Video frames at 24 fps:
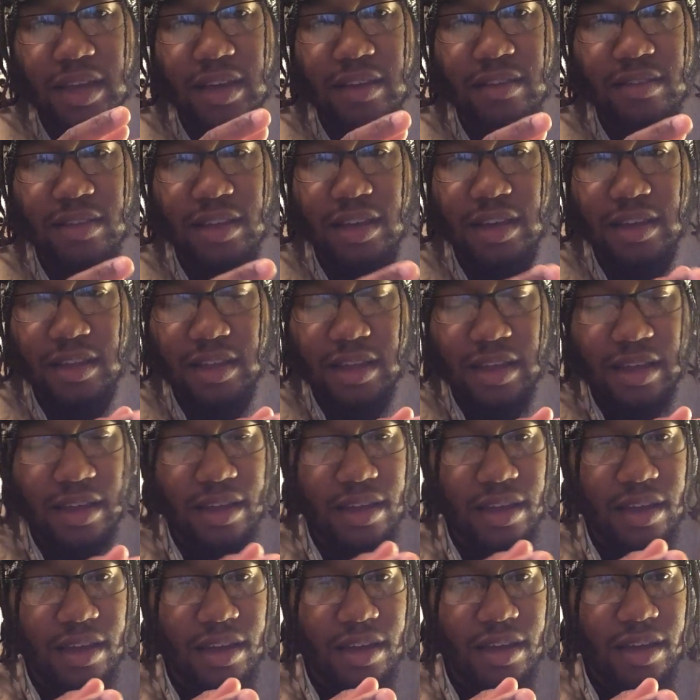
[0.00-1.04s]
Like I said,
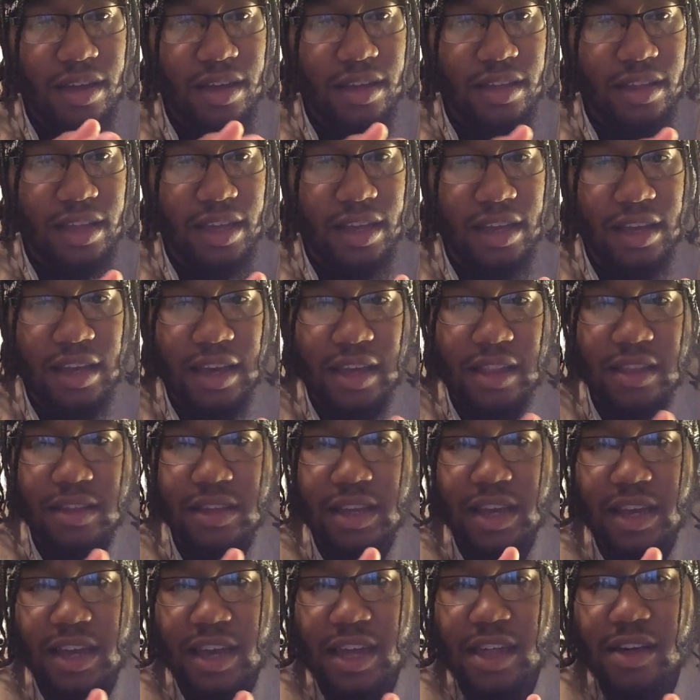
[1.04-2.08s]
they
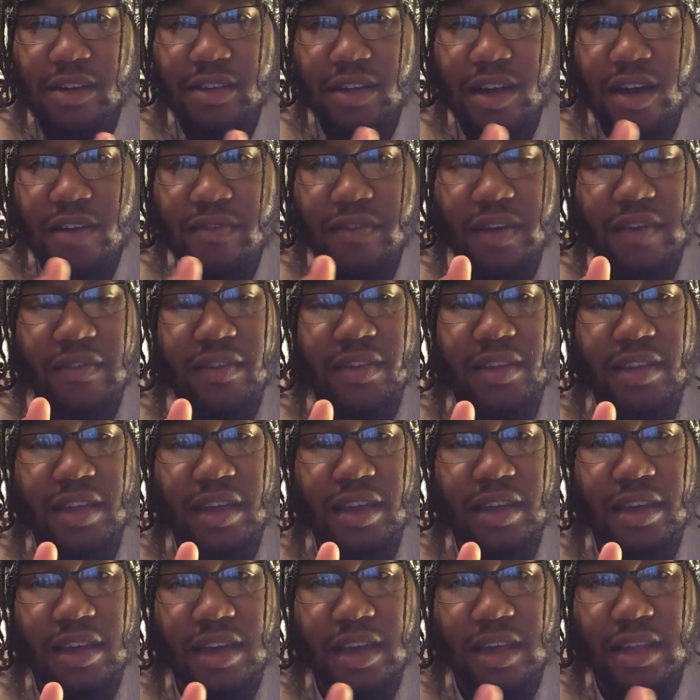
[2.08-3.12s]
killing off
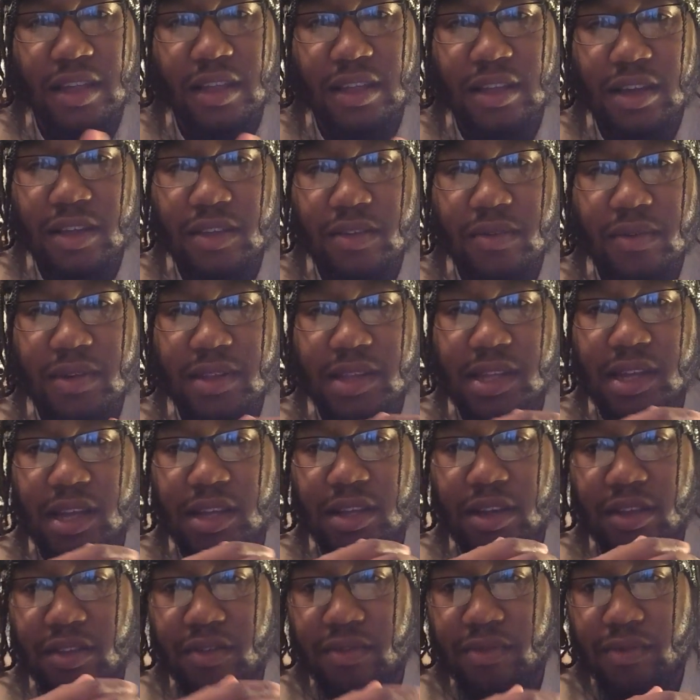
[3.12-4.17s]
everything. And
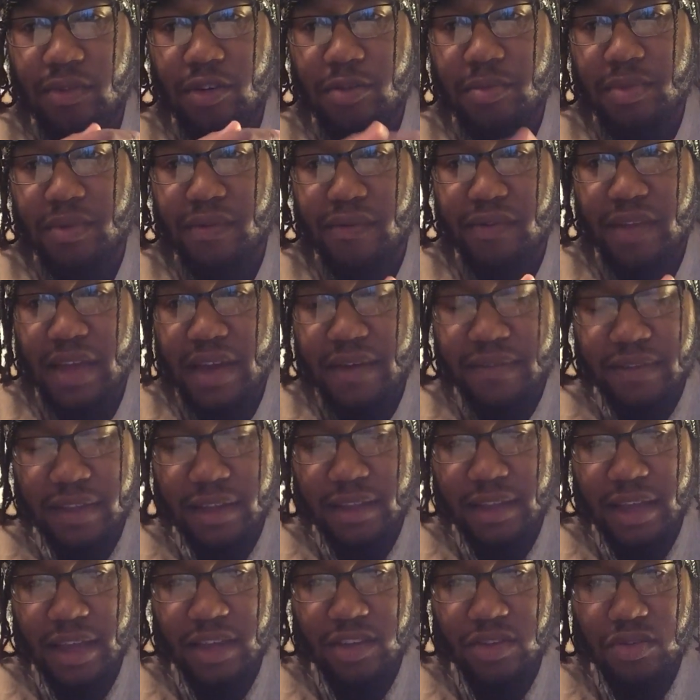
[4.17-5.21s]
another form of death
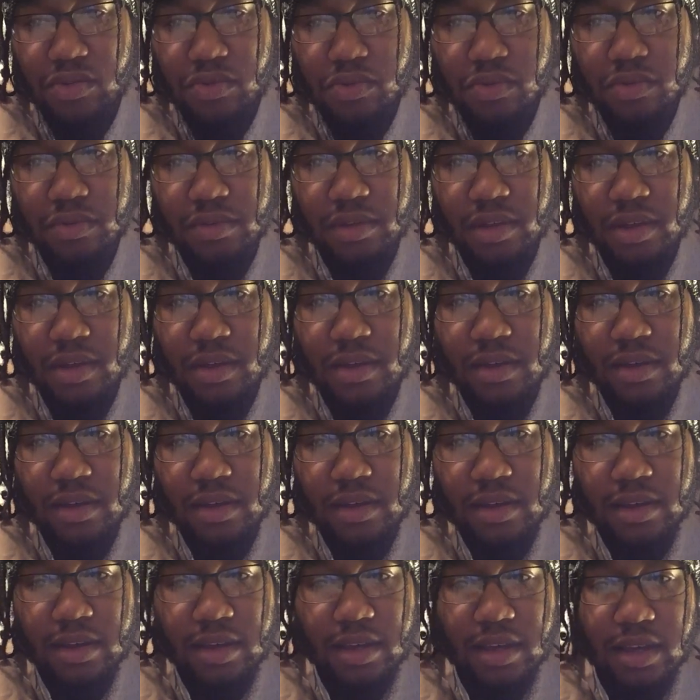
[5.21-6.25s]
that they use
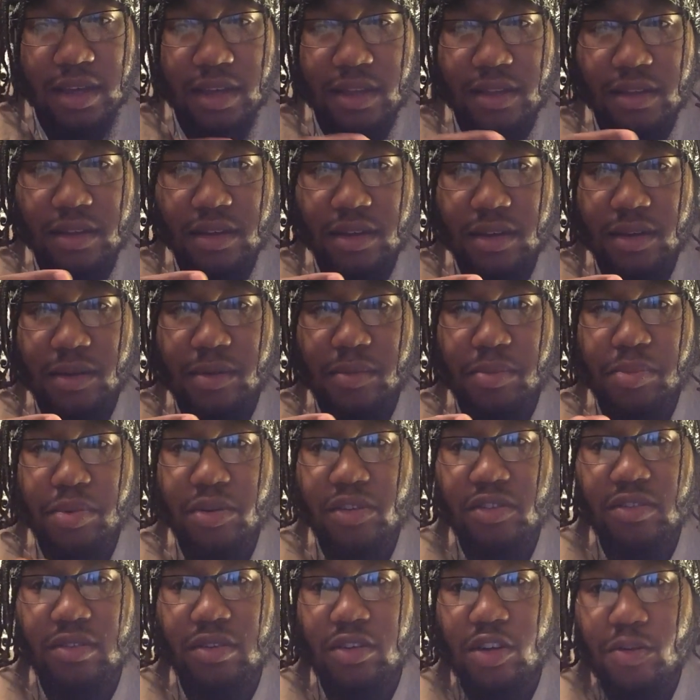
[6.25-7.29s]
is
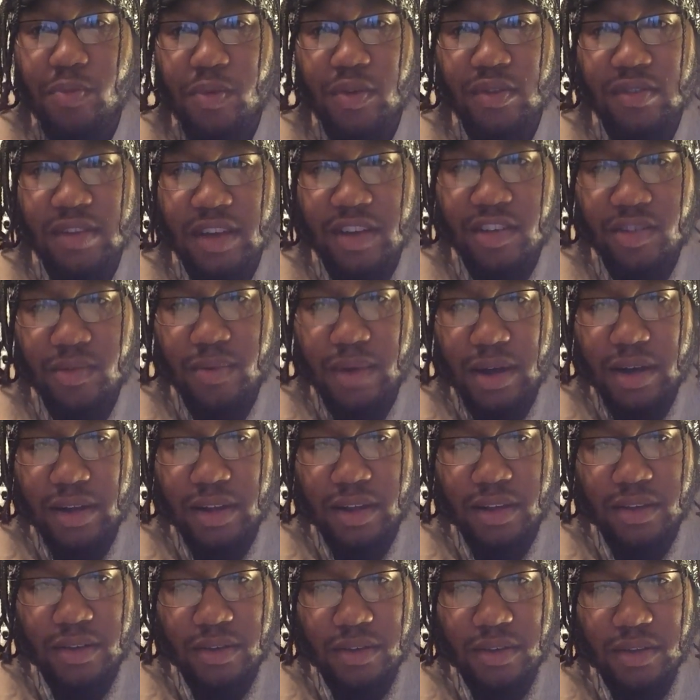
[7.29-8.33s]
pushing
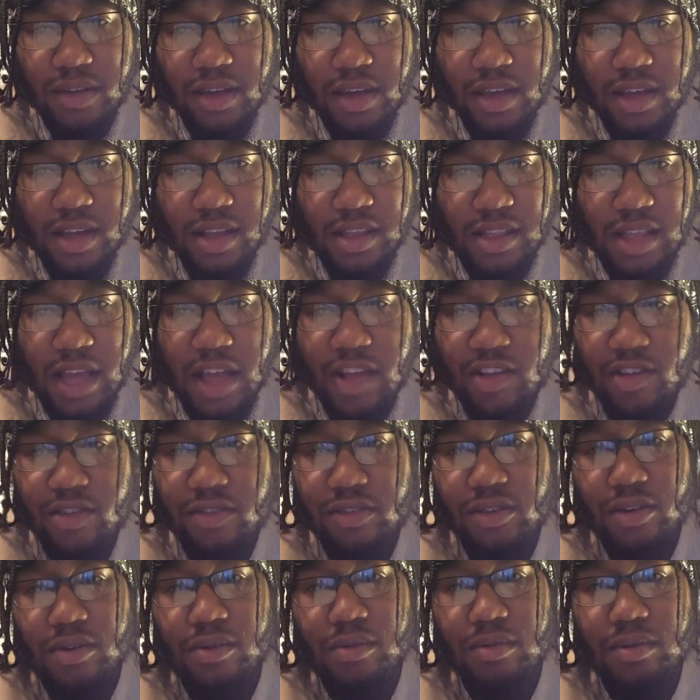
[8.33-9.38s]
homosexuality, not
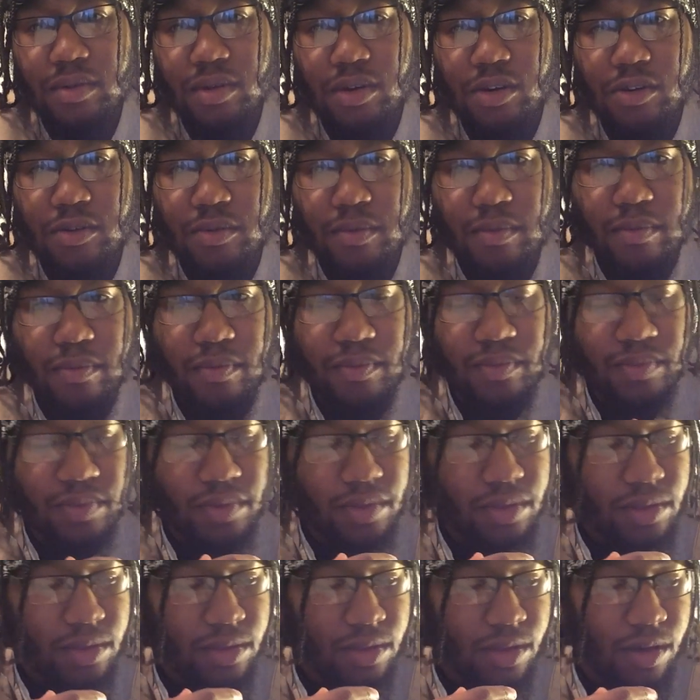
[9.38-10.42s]
just on
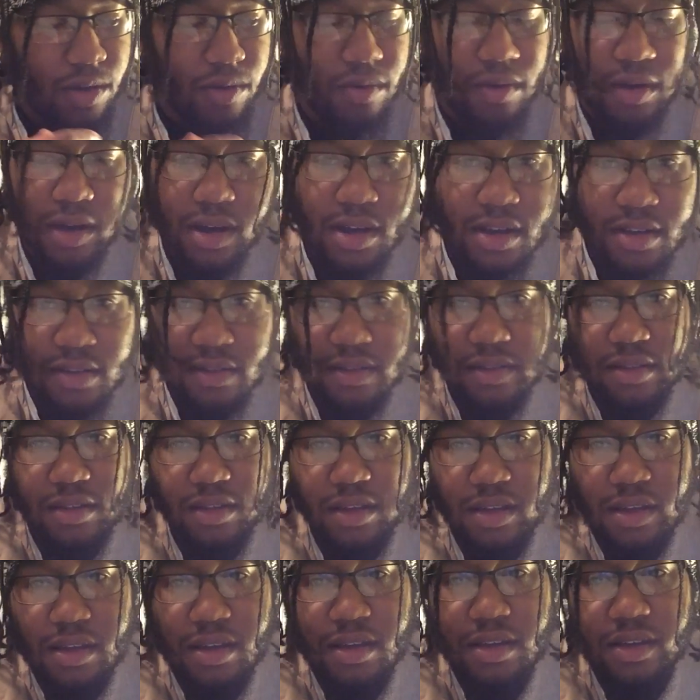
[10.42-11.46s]
us,
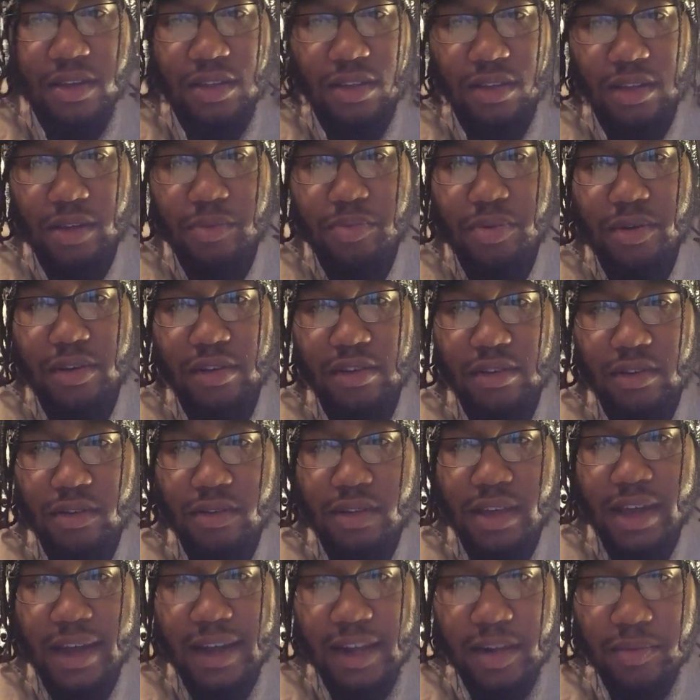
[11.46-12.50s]
and they push it
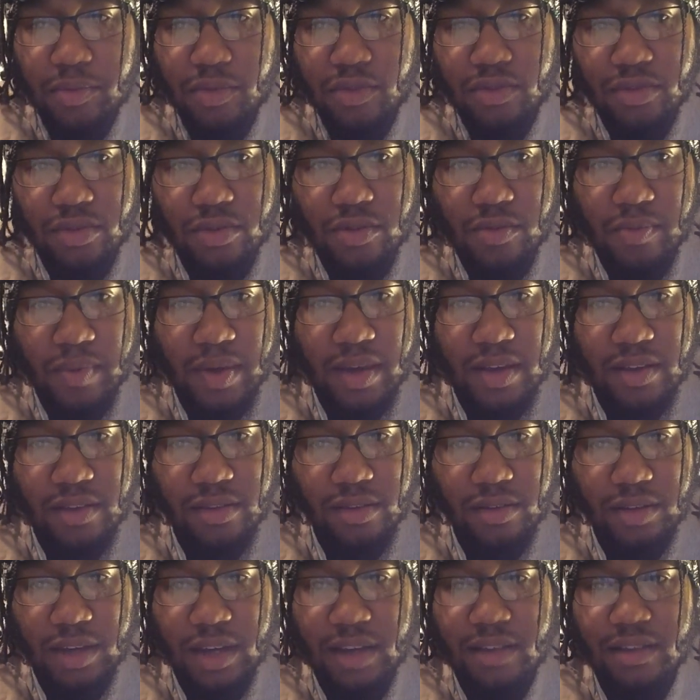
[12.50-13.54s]
on the animals too, man.
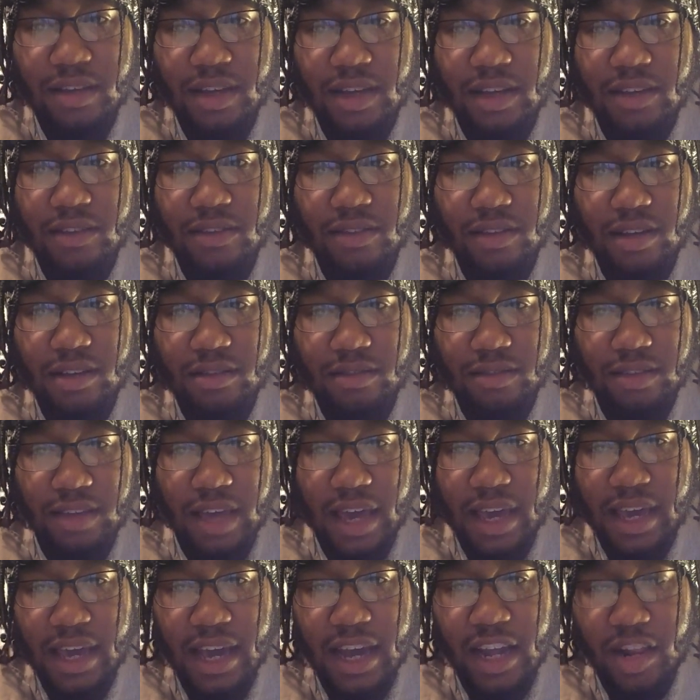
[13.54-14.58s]
So like I said, there's
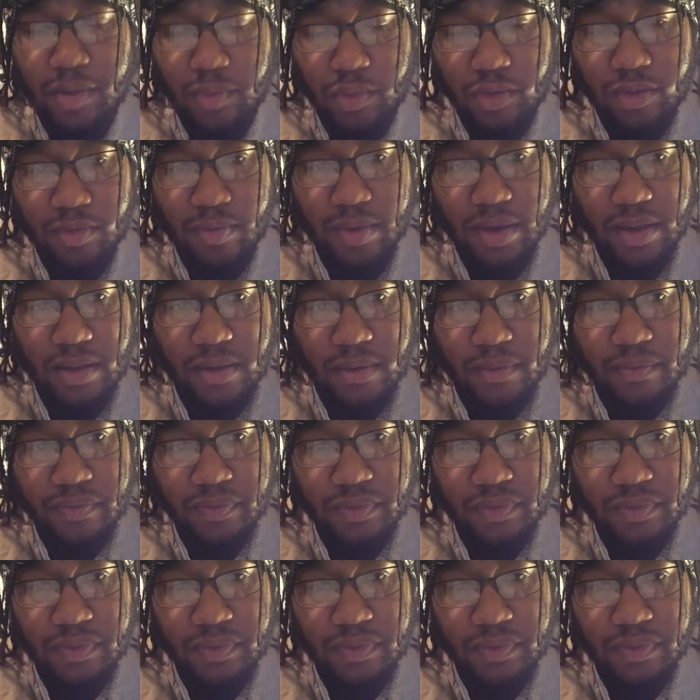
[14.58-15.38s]
gay animals, man.